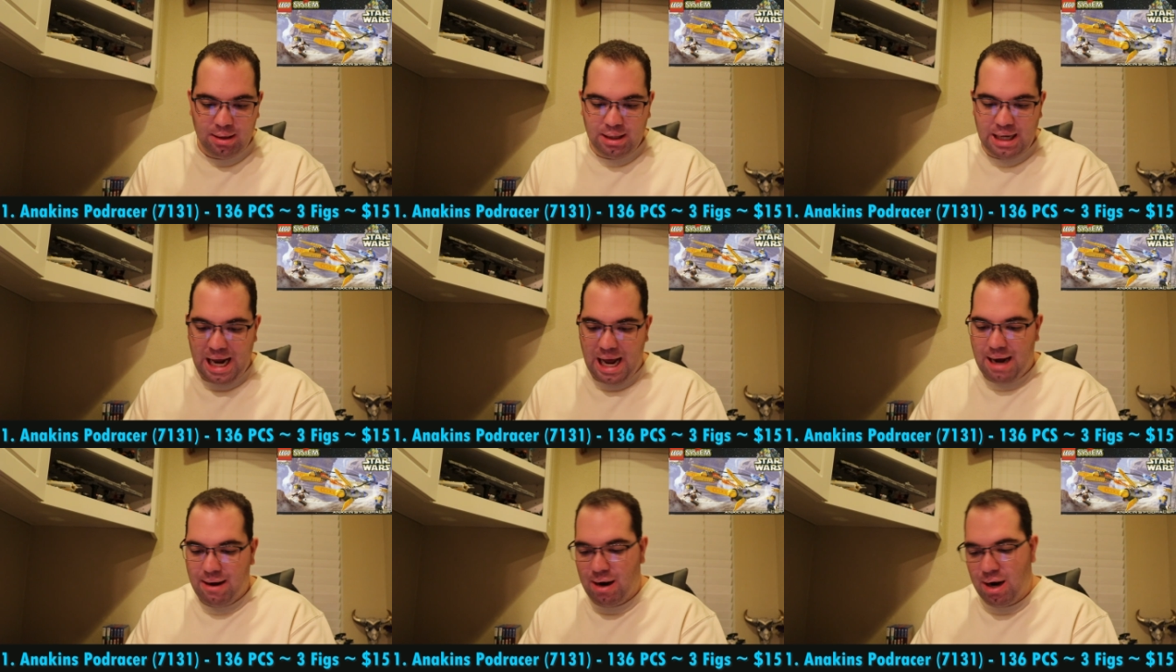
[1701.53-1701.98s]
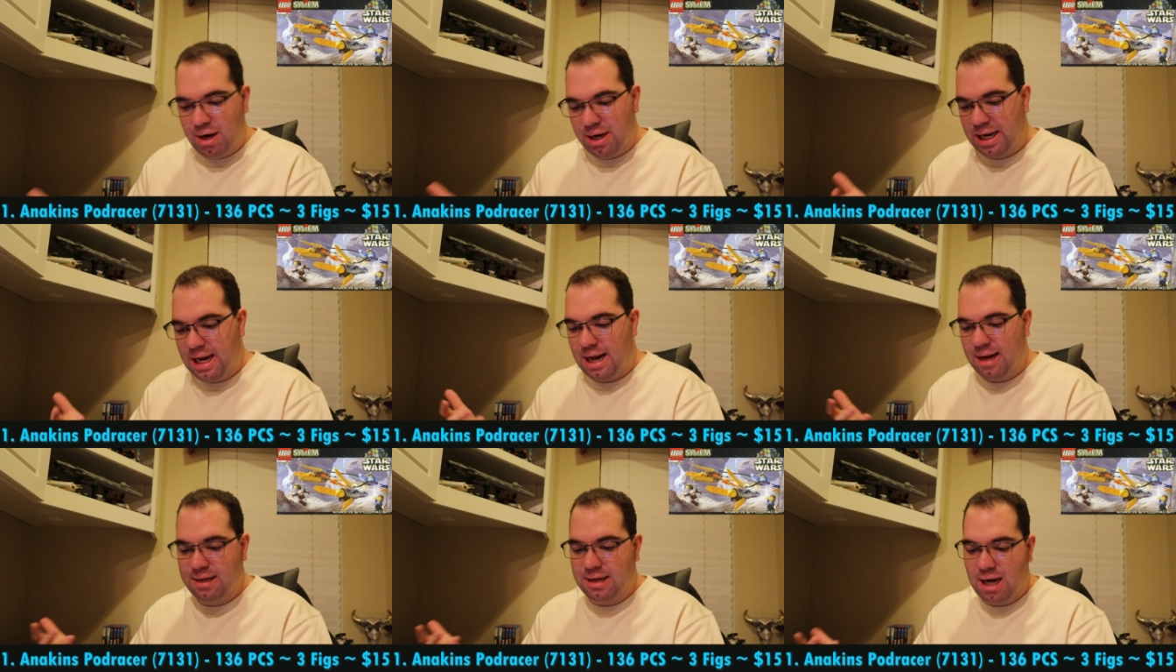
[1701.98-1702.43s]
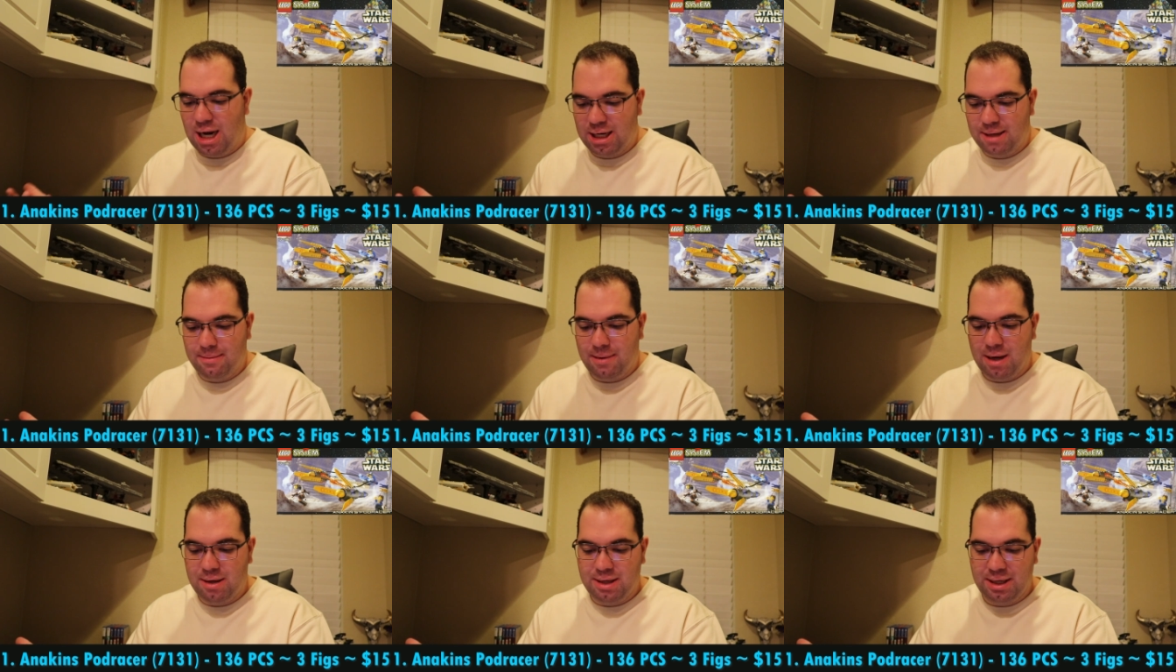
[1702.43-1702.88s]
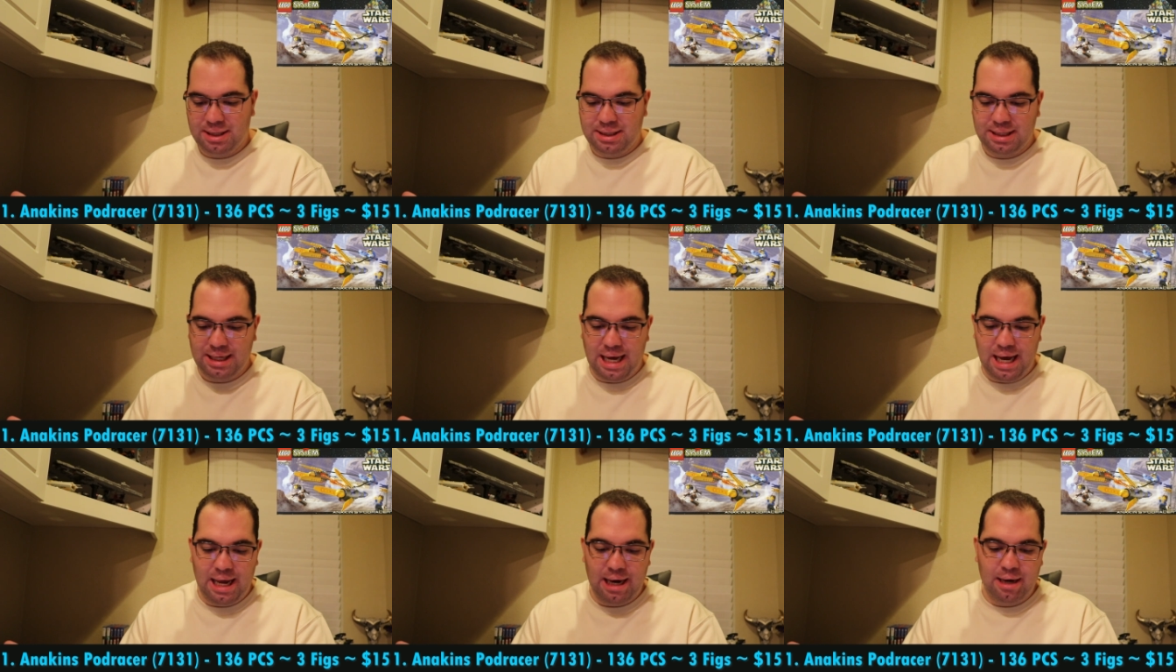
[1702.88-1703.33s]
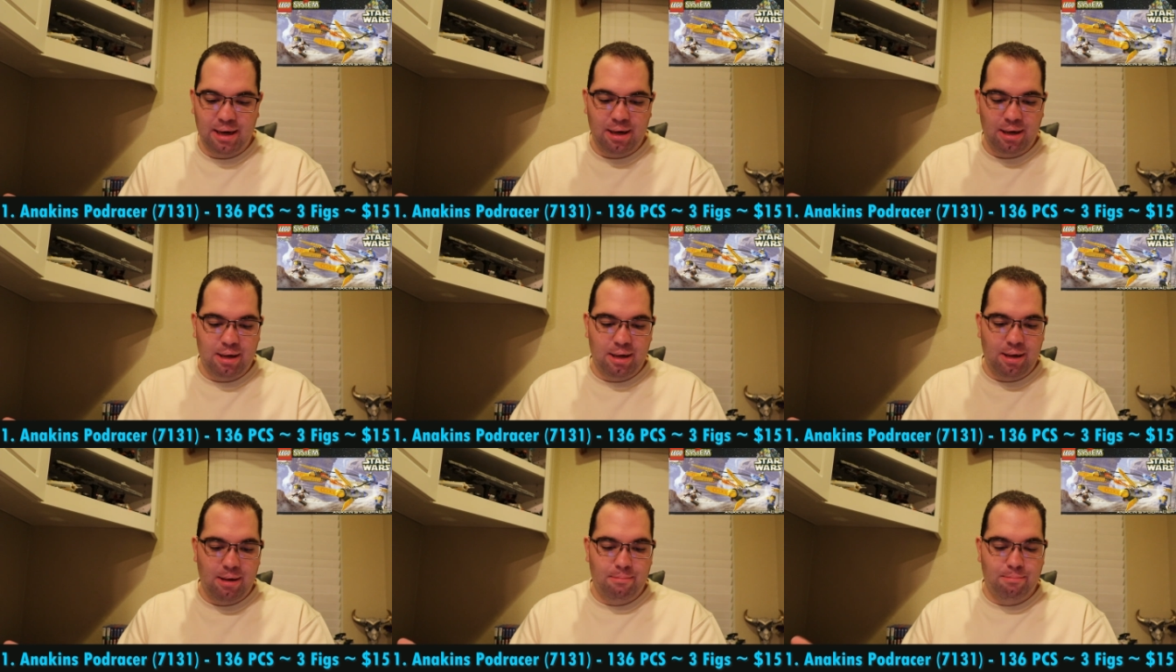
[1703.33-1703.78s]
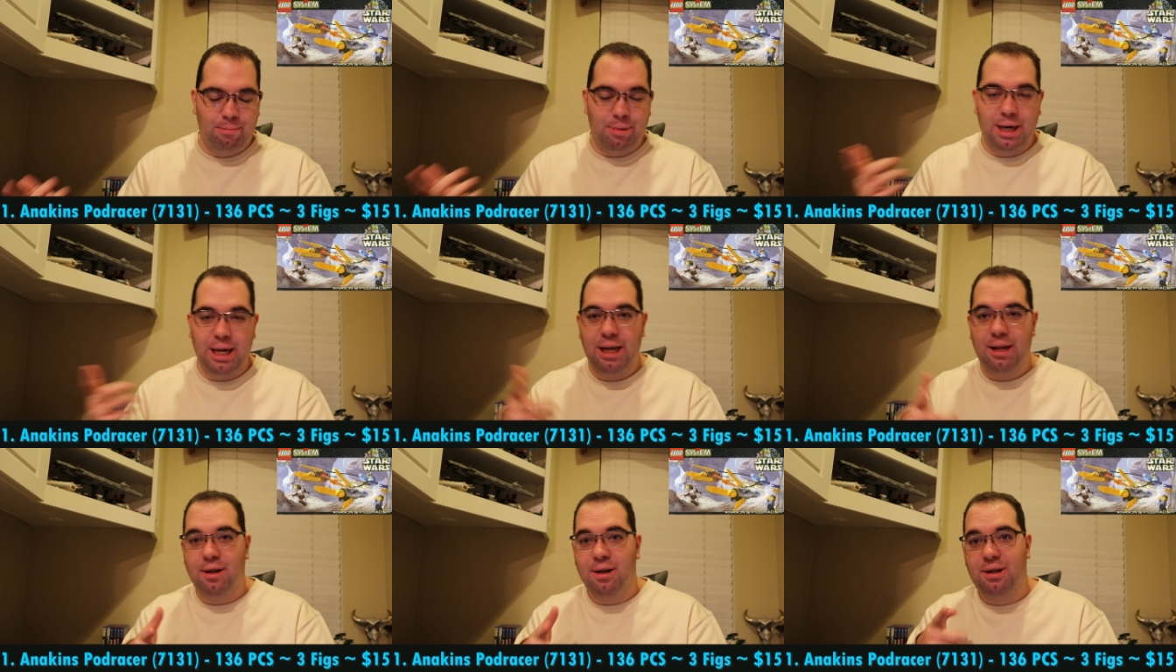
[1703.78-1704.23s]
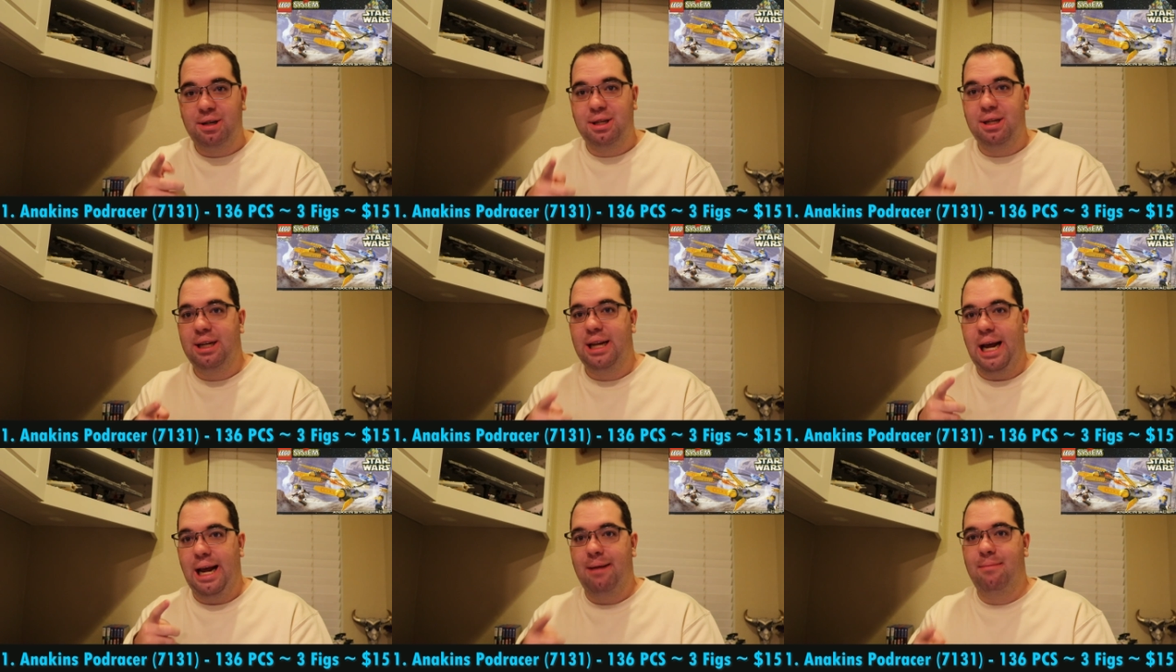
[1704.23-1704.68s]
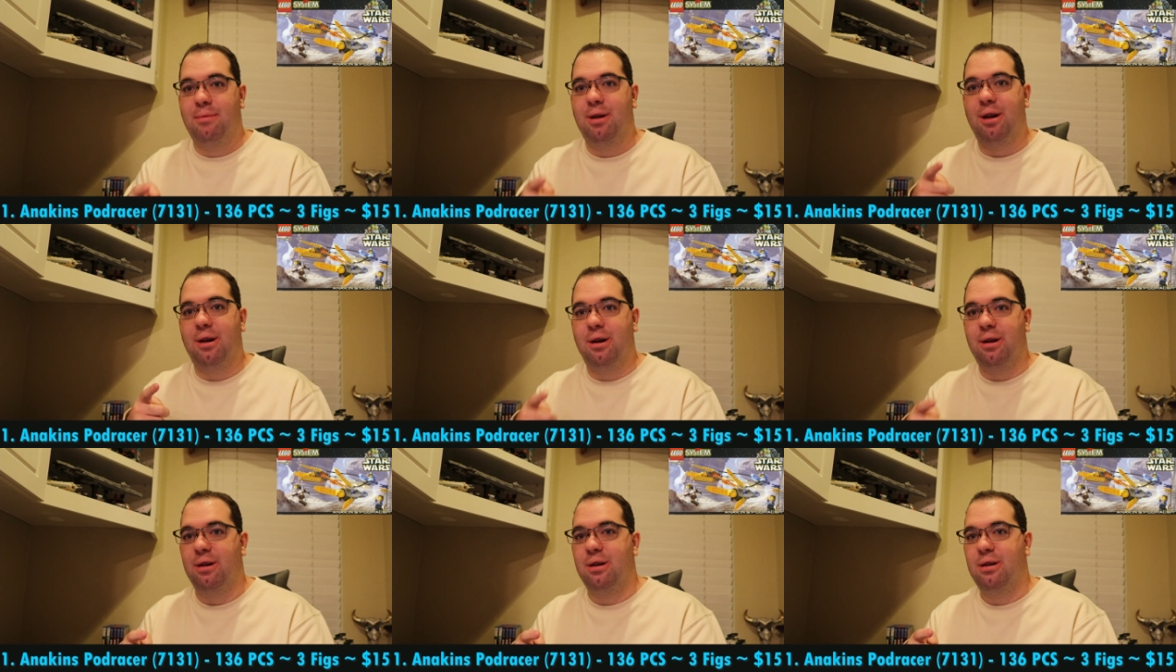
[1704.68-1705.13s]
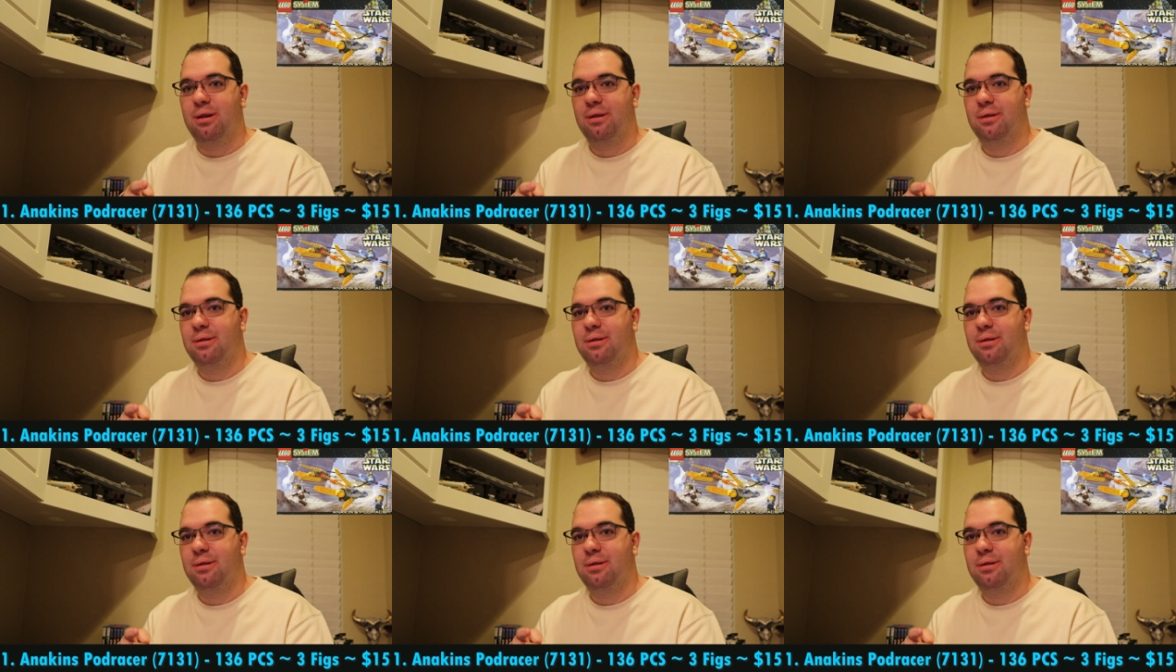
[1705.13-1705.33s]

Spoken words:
Now, I already kind of talked about this set, but it looks damn good.